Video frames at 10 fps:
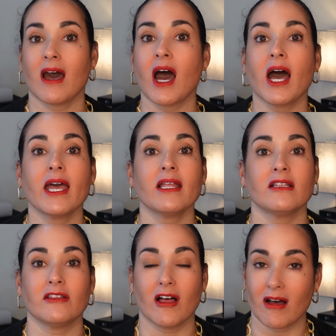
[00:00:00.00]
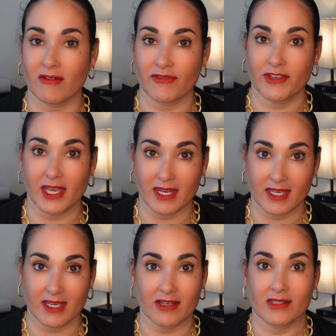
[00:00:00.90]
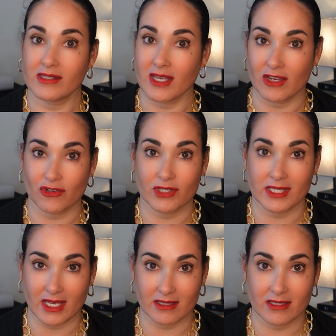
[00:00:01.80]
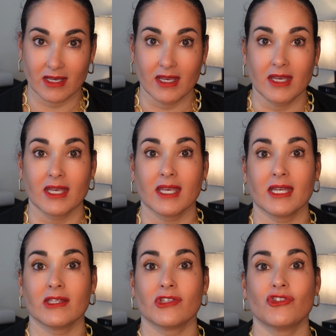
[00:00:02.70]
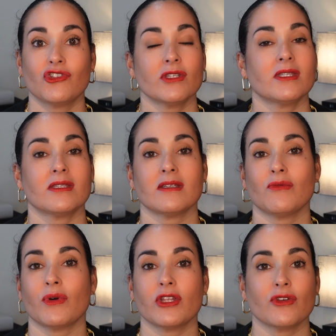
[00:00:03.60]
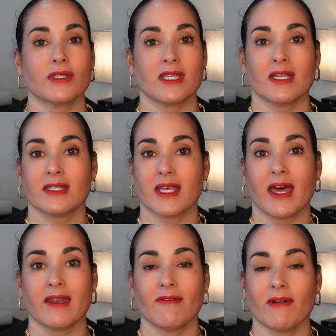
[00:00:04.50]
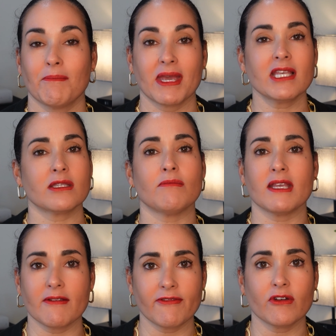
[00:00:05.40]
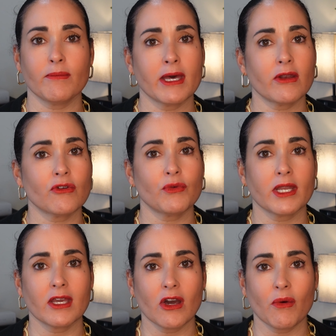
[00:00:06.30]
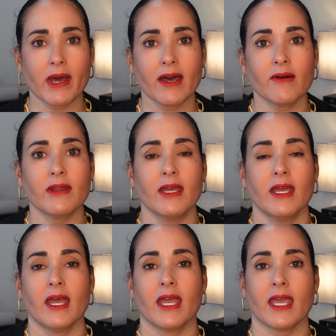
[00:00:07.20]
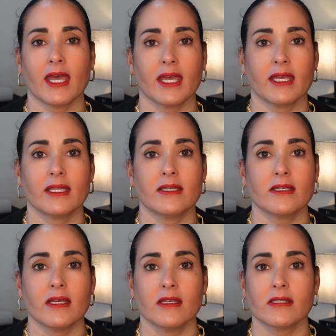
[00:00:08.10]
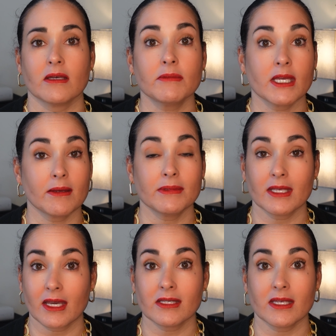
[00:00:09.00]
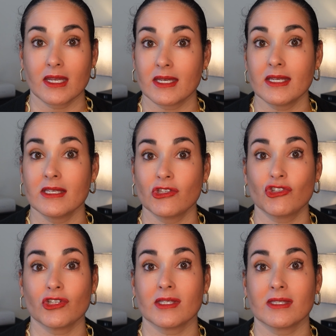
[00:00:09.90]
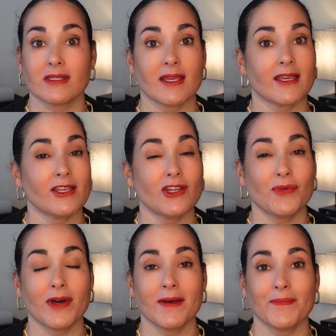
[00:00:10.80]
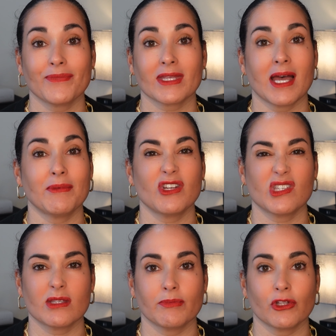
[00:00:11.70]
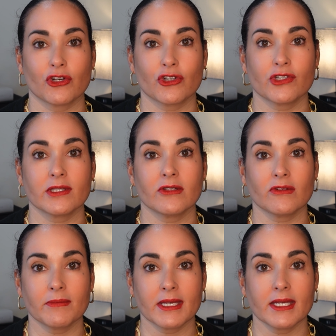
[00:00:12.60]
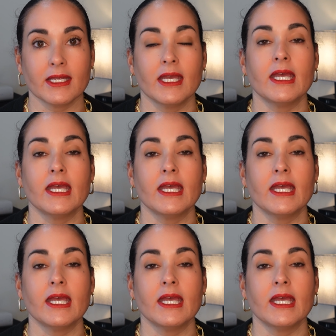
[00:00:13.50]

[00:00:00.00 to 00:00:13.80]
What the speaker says: I love getting a designer scent. It's just one of those things that makes me feel better when I go out. And sometimes, like I said, it is just saying, you know what, I'm going to splurge a little bit